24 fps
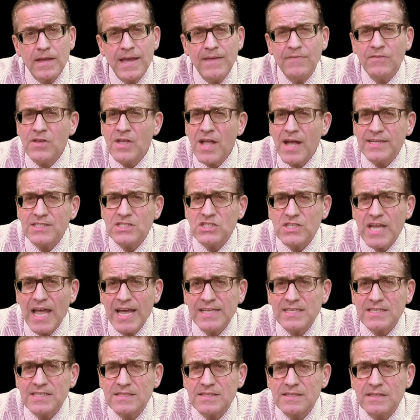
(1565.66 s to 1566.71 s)
In the United
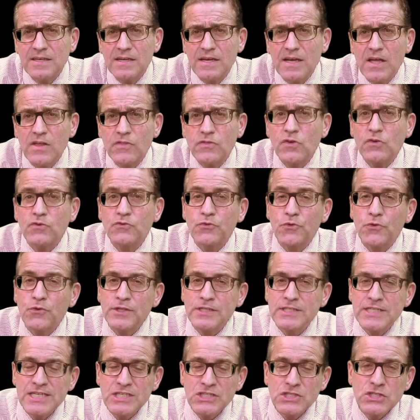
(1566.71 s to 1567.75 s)
States, the
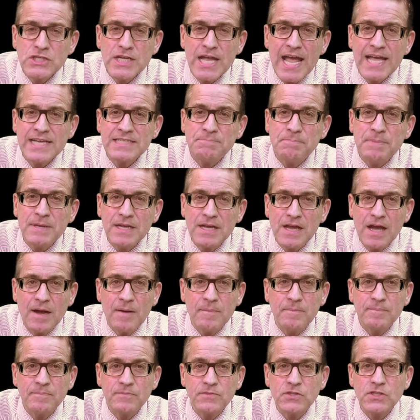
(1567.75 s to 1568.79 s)
tradition has
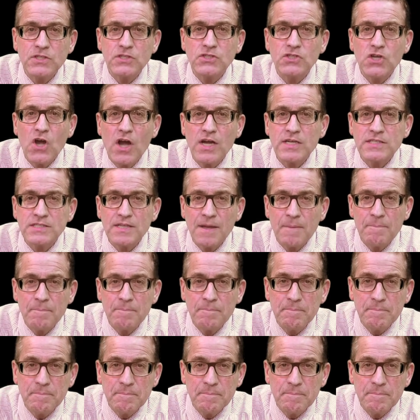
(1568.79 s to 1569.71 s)
become to toss a